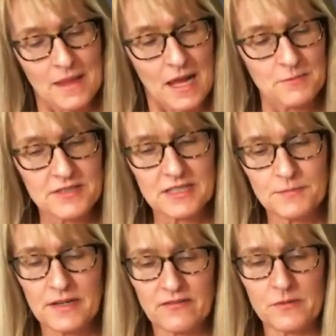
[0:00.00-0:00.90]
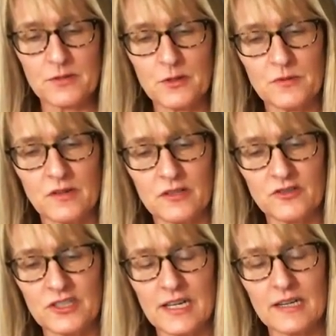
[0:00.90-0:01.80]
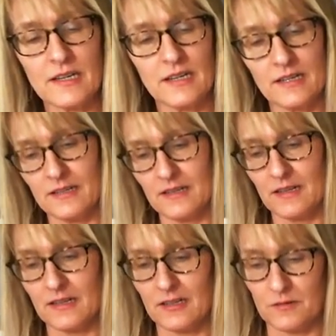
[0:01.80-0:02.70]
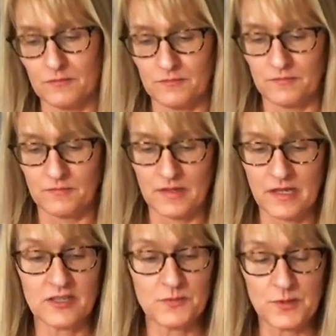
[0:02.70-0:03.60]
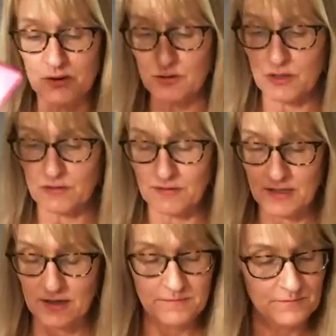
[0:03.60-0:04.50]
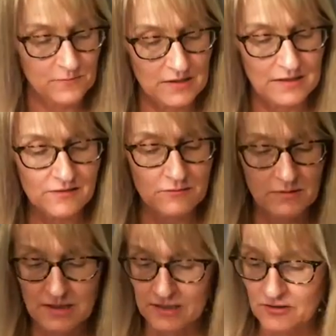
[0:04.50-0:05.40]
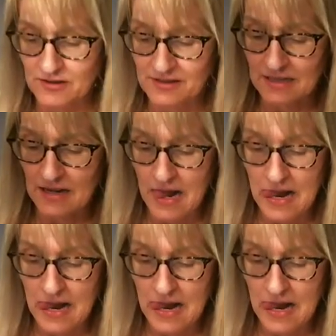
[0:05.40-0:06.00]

I'm just going to pick from the numerology deck, um, spiritual career. Wow, that's really interesting.